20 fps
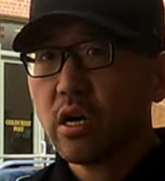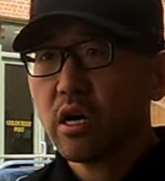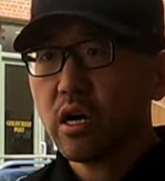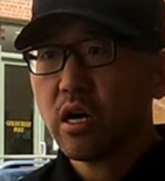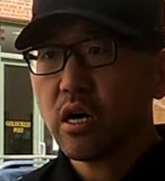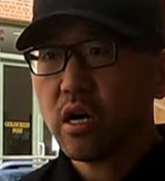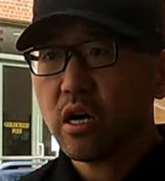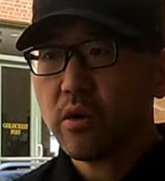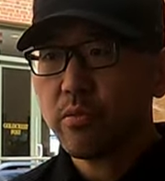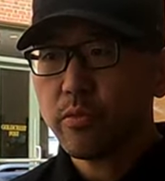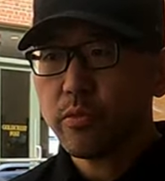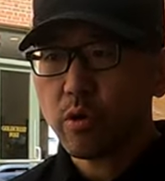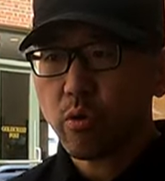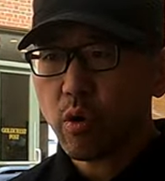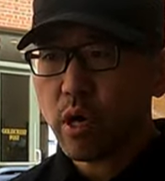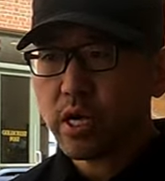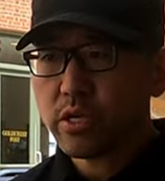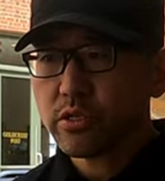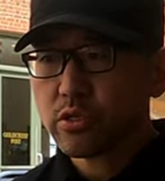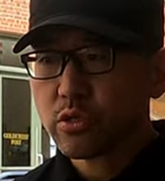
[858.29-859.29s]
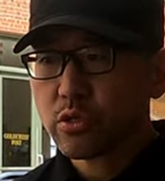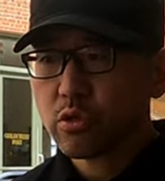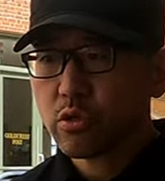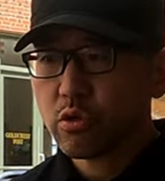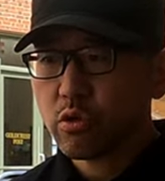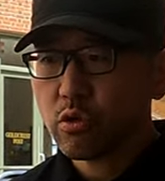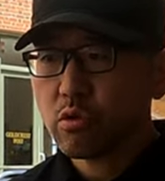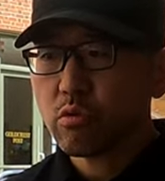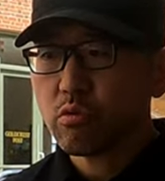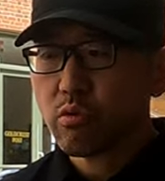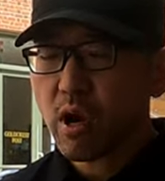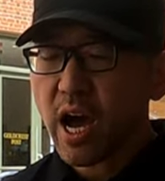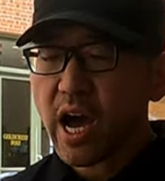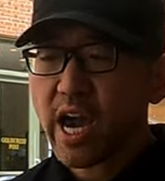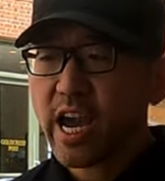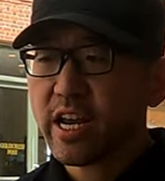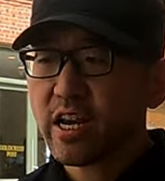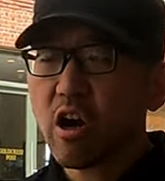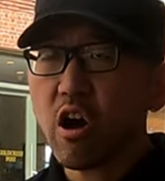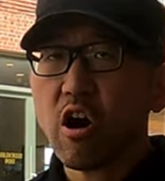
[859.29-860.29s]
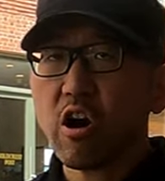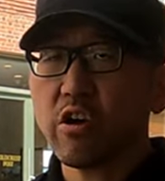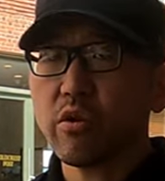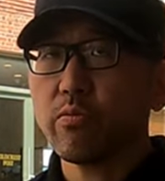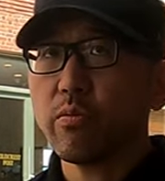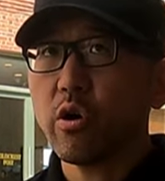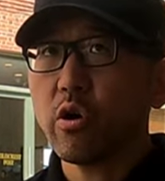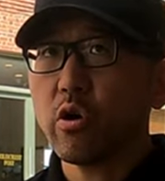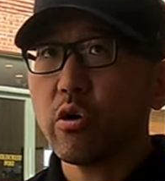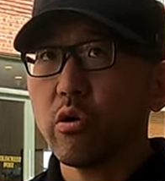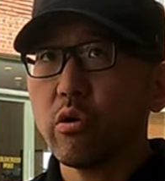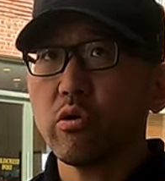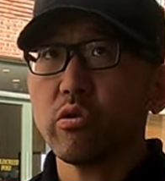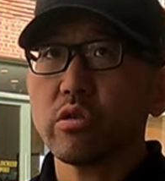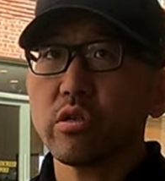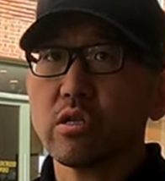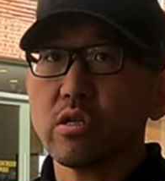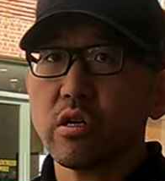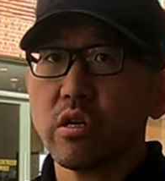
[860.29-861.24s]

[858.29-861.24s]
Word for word: um, the ones who ride hard mode